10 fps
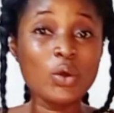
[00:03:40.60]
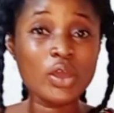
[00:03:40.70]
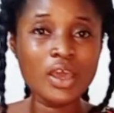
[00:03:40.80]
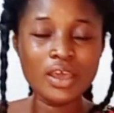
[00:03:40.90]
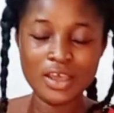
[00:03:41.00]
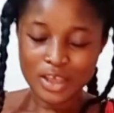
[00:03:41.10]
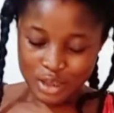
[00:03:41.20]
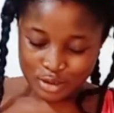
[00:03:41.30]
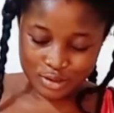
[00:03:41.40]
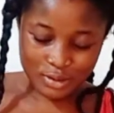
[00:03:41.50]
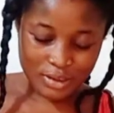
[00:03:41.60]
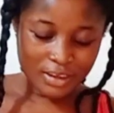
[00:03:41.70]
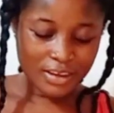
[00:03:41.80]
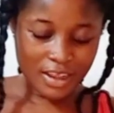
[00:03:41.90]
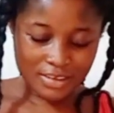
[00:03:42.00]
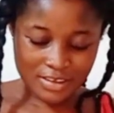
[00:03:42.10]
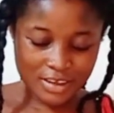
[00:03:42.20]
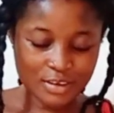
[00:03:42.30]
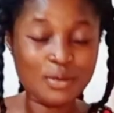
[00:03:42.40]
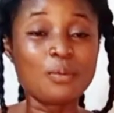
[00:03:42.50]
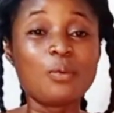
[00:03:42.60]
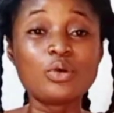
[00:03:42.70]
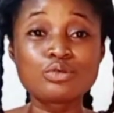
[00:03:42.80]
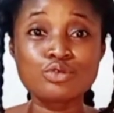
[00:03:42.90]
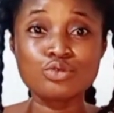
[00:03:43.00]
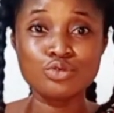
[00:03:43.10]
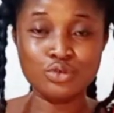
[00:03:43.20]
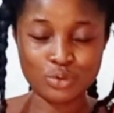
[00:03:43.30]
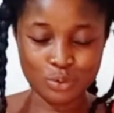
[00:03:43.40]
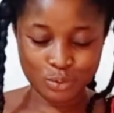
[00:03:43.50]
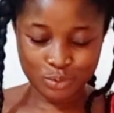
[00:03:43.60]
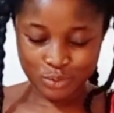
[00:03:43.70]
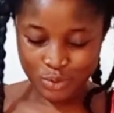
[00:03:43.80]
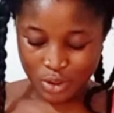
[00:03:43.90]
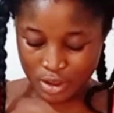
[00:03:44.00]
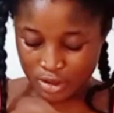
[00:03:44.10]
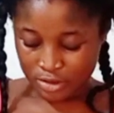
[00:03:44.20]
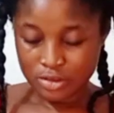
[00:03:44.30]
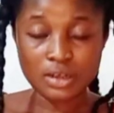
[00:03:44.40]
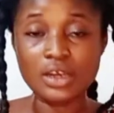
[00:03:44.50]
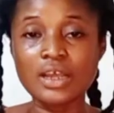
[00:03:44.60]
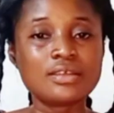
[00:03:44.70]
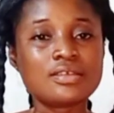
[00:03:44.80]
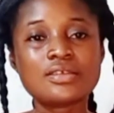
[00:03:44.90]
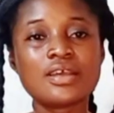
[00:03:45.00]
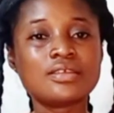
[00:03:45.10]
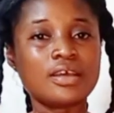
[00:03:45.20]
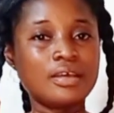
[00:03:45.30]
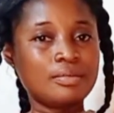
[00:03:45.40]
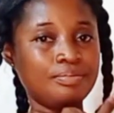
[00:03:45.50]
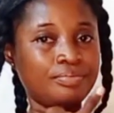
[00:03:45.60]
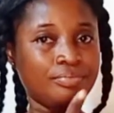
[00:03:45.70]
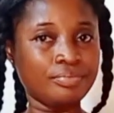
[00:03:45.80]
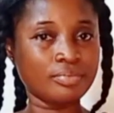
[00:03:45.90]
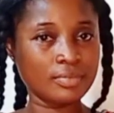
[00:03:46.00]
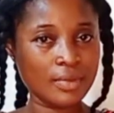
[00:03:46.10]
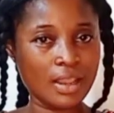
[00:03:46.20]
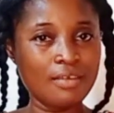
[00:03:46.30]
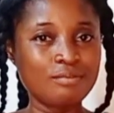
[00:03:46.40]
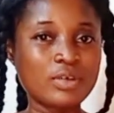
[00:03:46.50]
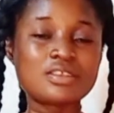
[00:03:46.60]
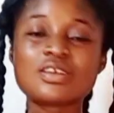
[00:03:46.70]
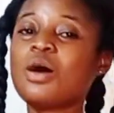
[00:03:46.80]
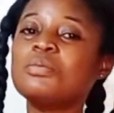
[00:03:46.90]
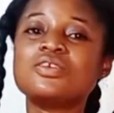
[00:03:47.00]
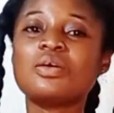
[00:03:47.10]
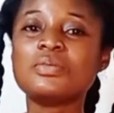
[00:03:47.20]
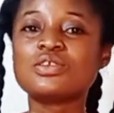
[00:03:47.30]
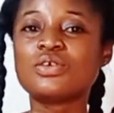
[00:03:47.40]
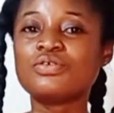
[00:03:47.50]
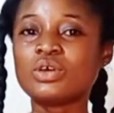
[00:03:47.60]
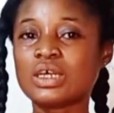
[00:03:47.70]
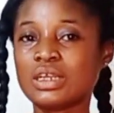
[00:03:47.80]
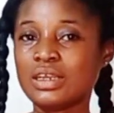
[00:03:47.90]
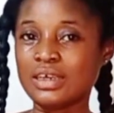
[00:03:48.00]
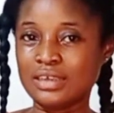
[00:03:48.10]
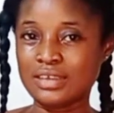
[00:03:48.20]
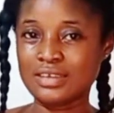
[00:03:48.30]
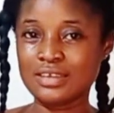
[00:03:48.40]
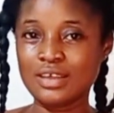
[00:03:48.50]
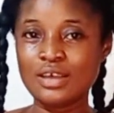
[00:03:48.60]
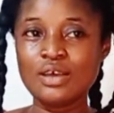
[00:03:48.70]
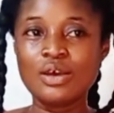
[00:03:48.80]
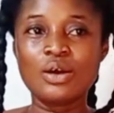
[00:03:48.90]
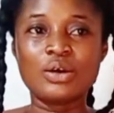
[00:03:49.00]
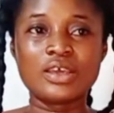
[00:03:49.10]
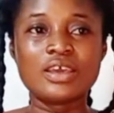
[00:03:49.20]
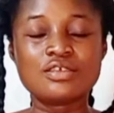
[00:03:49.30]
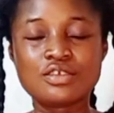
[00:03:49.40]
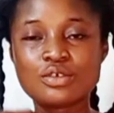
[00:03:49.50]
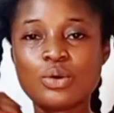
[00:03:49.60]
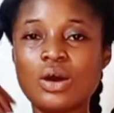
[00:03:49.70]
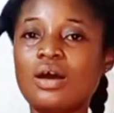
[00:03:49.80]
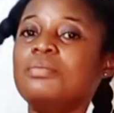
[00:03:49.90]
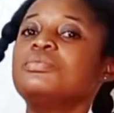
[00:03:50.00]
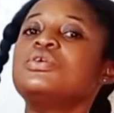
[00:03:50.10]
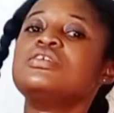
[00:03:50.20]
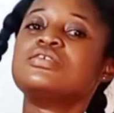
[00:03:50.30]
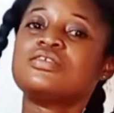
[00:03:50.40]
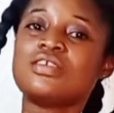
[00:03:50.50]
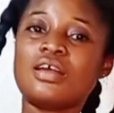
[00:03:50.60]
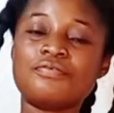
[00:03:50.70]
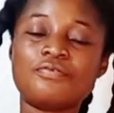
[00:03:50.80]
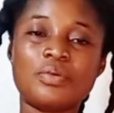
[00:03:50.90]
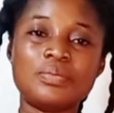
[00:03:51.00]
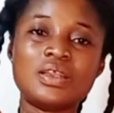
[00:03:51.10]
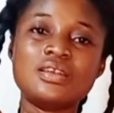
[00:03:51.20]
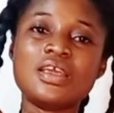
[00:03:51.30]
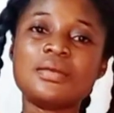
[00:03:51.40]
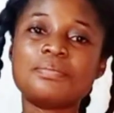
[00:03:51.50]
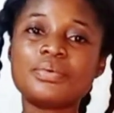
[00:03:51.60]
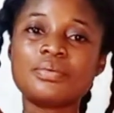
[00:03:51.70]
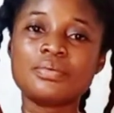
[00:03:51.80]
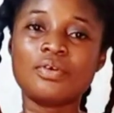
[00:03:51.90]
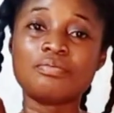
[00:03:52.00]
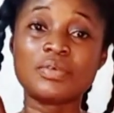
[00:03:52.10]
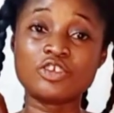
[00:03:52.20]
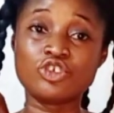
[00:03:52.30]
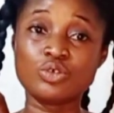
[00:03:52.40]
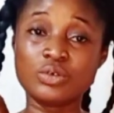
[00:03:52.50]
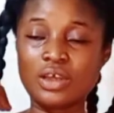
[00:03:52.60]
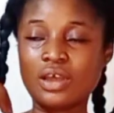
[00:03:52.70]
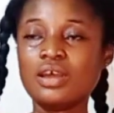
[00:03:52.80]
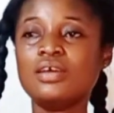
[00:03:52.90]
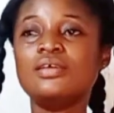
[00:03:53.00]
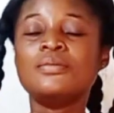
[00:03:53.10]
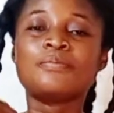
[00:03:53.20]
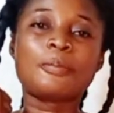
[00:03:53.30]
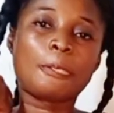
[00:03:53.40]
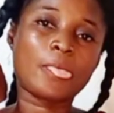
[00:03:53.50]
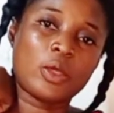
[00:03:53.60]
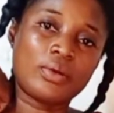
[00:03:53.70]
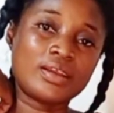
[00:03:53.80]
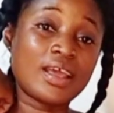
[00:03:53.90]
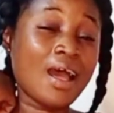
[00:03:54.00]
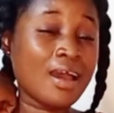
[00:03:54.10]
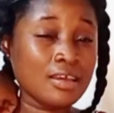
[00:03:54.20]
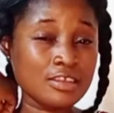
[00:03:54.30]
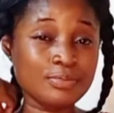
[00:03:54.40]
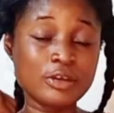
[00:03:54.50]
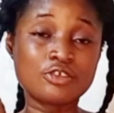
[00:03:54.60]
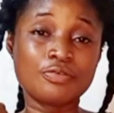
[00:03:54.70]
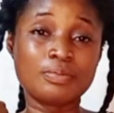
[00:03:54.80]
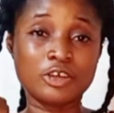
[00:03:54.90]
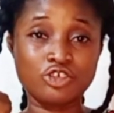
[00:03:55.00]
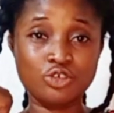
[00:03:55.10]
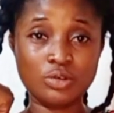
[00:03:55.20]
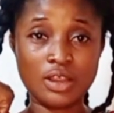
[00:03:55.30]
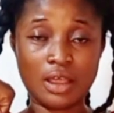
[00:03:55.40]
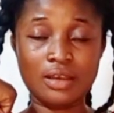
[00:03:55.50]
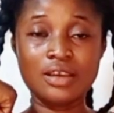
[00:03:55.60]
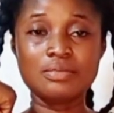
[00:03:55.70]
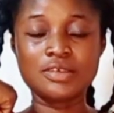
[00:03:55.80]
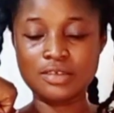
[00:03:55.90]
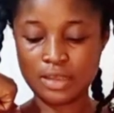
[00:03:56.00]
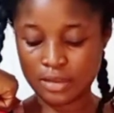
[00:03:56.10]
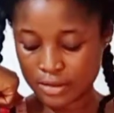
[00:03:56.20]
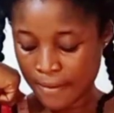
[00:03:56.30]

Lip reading: Okay, so the next thing you want to do to your client is take the vertical measurement of your client. Okay, so I'm going to start from the nape of my shoulder, or at the highest point of my shoulder, let me see,